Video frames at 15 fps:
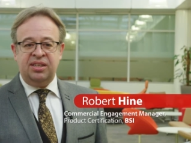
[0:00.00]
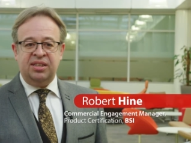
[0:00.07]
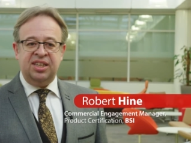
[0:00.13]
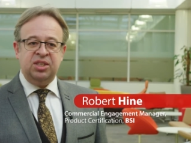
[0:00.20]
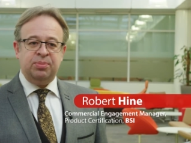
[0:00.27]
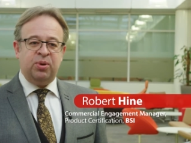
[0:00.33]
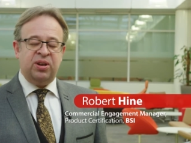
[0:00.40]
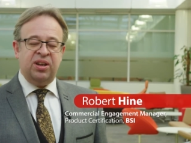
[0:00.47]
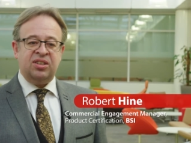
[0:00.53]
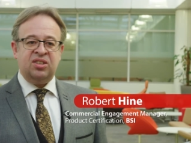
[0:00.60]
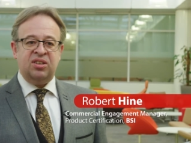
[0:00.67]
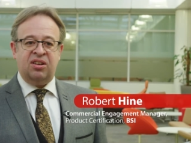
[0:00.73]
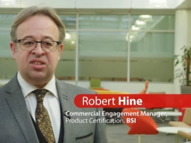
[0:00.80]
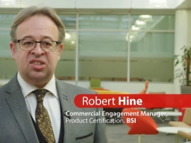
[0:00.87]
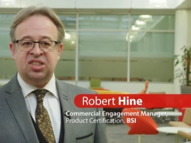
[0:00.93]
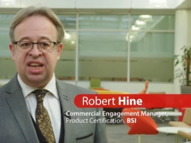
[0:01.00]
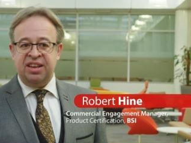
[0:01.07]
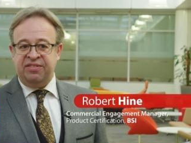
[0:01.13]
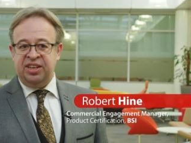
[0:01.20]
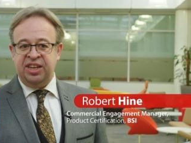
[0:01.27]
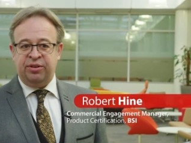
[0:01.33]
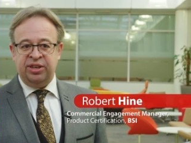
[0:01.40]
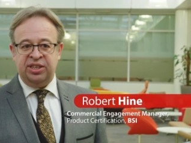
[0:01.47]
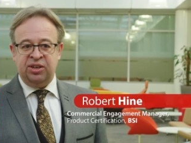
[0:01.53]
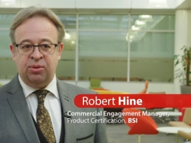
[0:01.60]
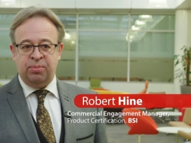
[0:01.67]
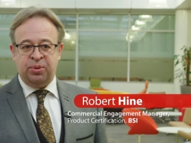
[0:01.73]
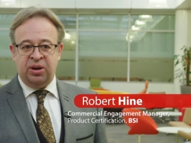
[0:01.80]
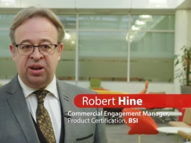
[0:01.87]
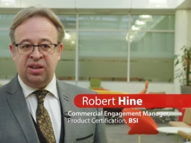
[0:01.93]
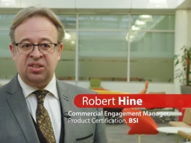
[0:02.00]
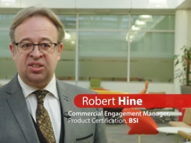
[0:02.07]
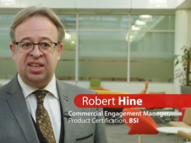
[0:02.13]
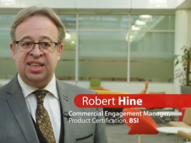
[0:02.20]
These products are safety critical products.